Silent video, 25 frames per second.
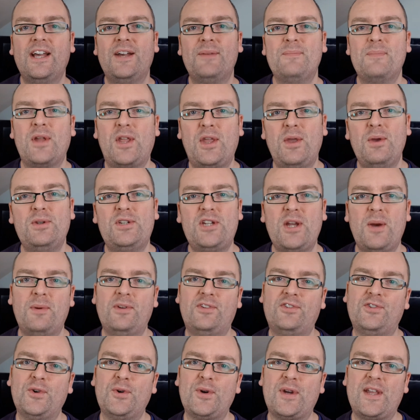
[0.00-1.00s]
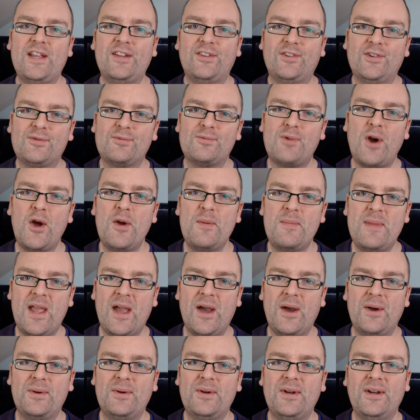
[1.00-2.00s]
Mercutio is talking to
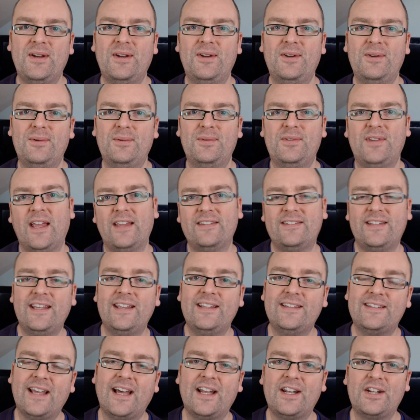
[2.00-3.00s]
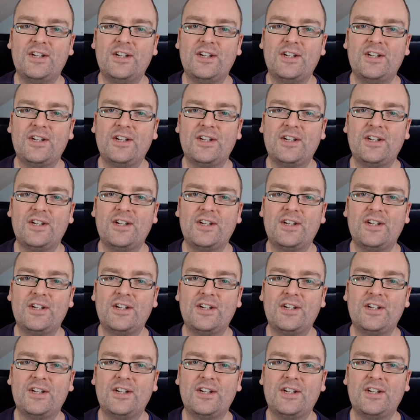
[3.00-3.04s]
Romeo, who says he's